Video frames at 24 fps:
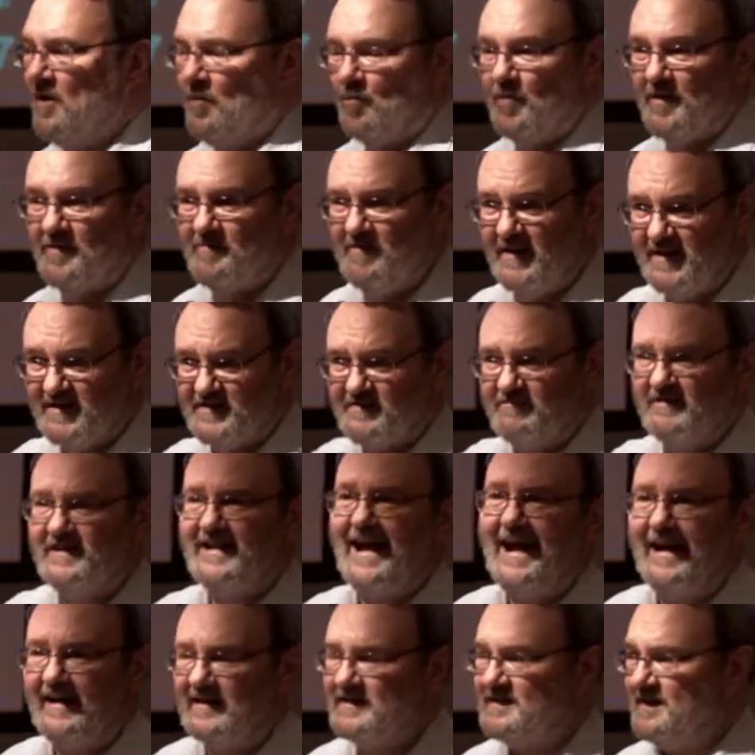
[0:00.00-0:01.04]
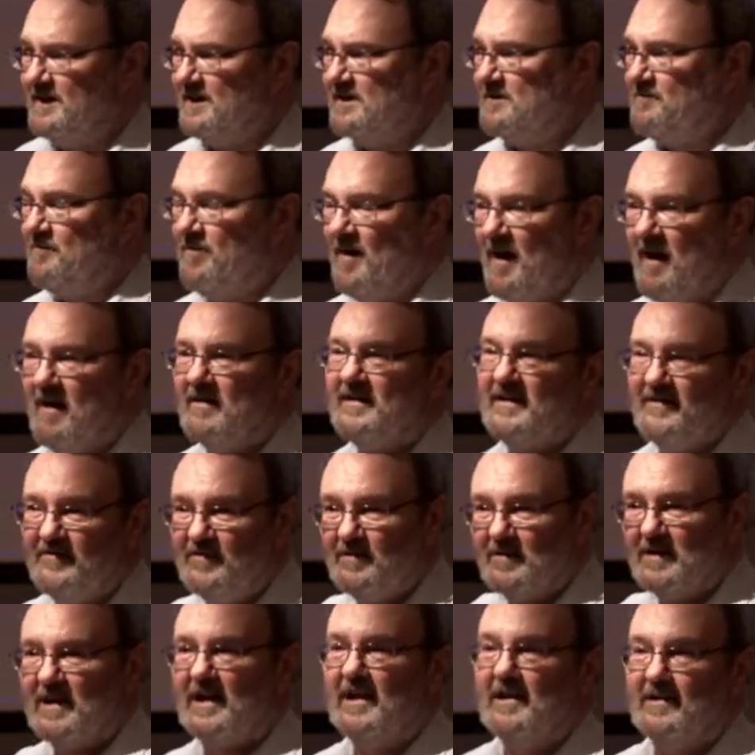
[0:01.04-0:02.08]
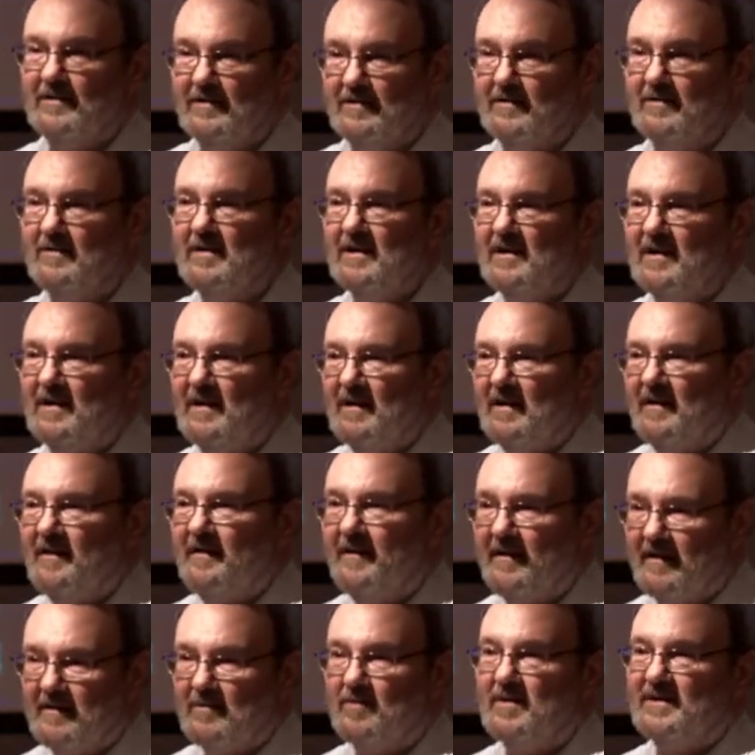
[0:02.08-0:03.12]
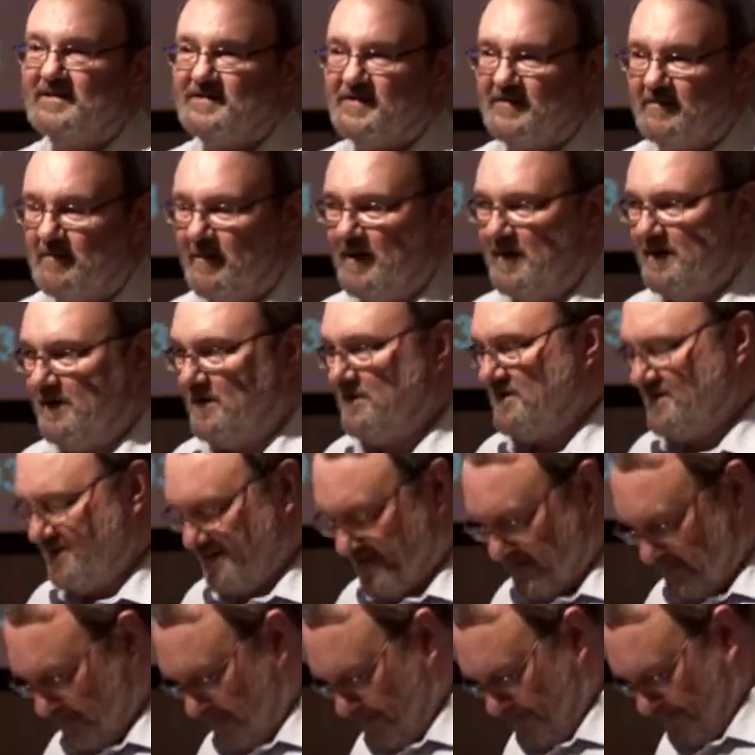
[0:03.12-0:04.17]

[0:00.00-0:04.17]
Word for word: with bits redacted, but I'll give you a clue. They're the ones from us.